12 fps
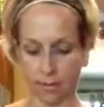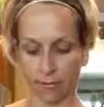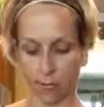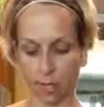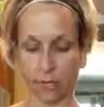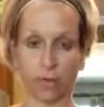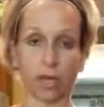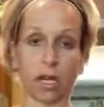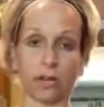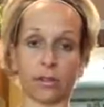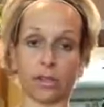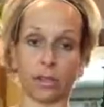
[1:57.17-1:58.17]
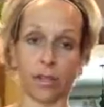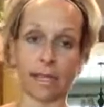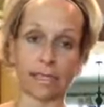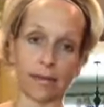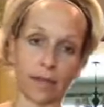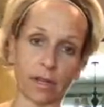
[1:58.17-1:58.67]
four different colors. So that
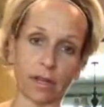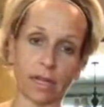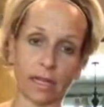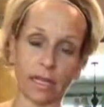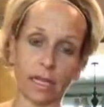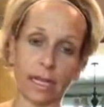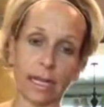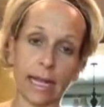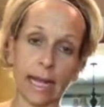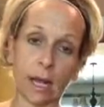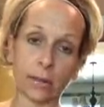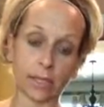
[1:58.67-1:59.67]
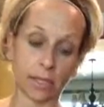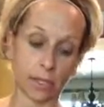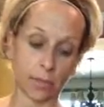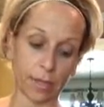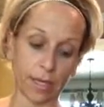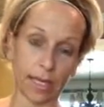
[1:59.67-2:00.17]
definitely helps a little
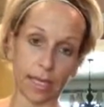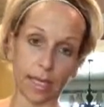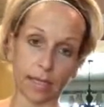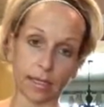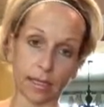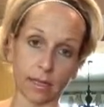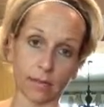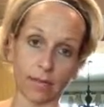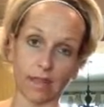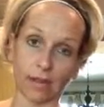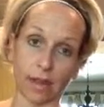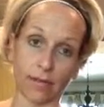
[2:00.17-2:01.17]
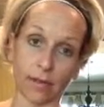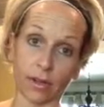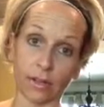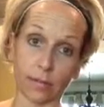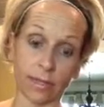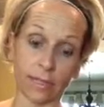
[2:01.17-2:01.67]
bit, and they are not very
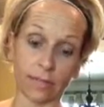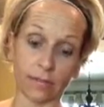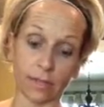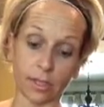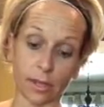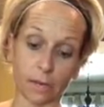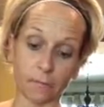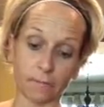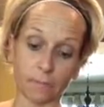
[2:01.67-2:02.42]
expensive. So